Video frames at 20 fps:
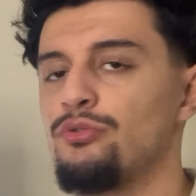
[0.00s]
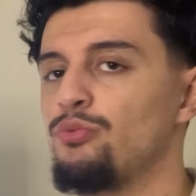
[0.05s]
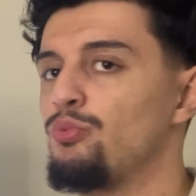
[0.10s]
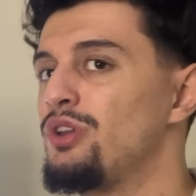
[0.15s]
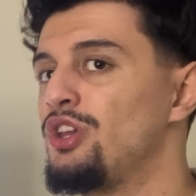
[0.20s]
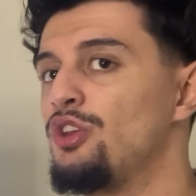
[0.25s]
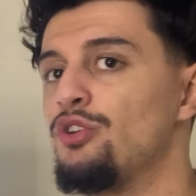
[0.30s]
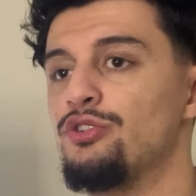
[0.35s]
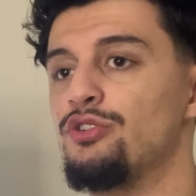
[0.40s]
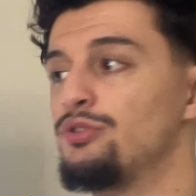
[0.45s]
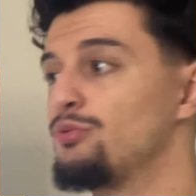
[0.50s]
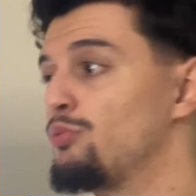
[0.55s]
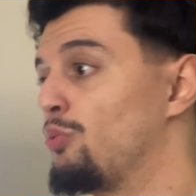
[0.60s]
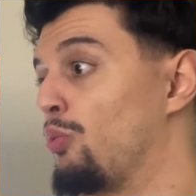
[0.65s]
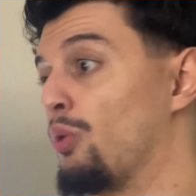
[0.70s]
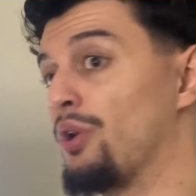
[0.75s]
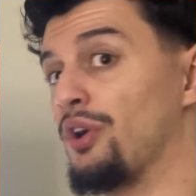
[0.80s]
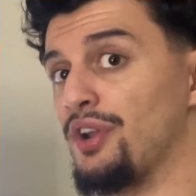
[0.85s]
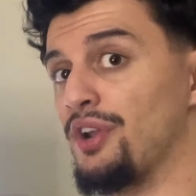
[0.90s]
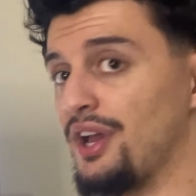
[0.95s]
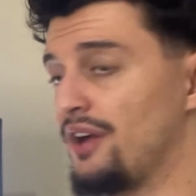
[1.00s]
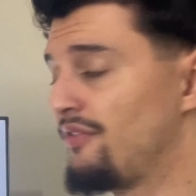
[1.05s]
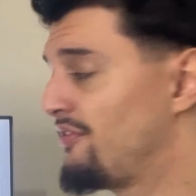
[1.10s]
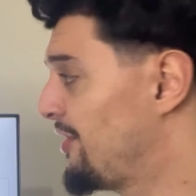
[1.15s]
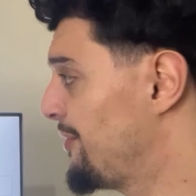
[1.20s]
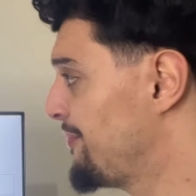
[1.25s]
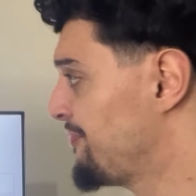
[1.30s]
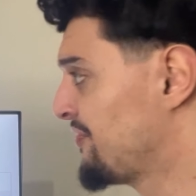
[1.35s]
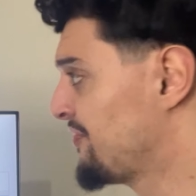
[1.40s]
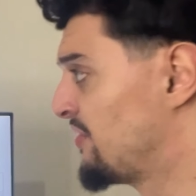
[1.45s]
We use one or the
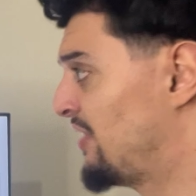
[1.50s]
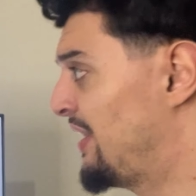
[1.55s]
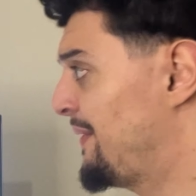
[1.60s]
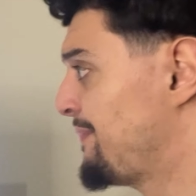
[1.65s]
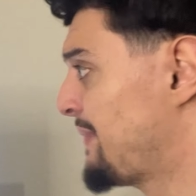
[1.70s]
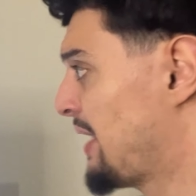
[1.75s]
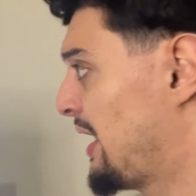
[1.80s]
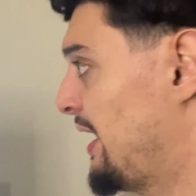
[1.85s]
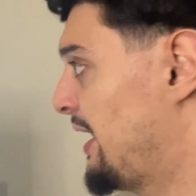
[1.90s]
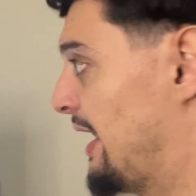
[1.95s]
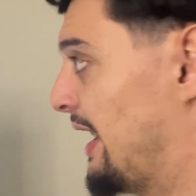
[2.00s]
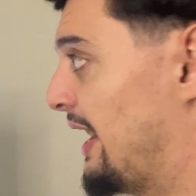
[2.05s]
other, right?